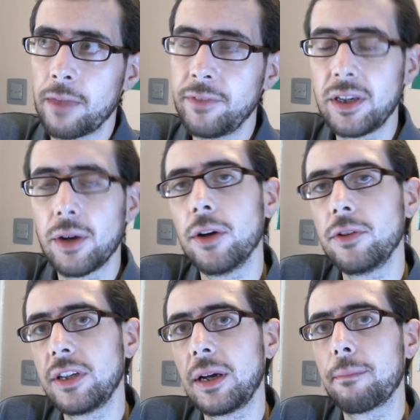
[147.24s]
video
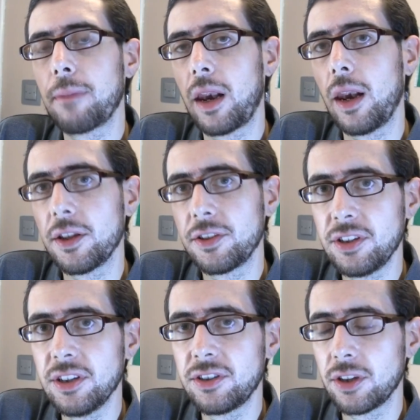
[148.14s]
hosting plus
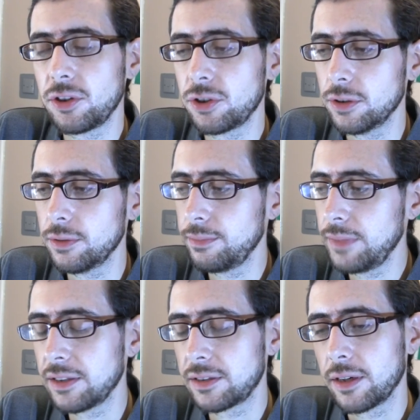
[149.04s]
this social
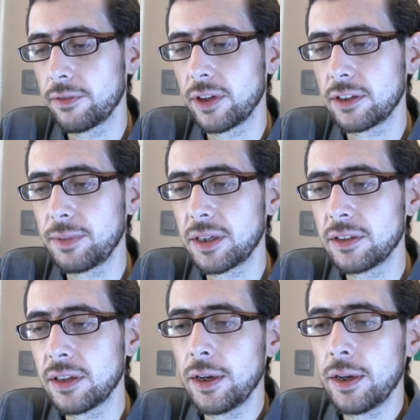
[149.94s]
media side of things
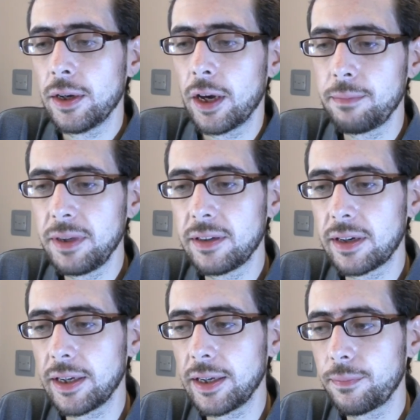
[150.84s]
because
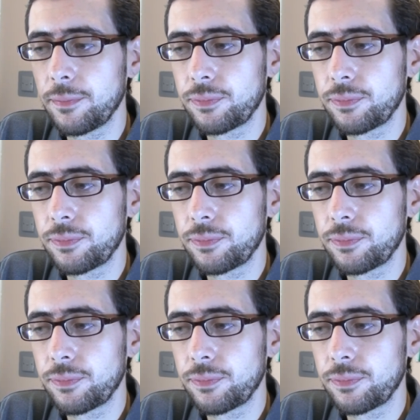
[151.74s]
admittedly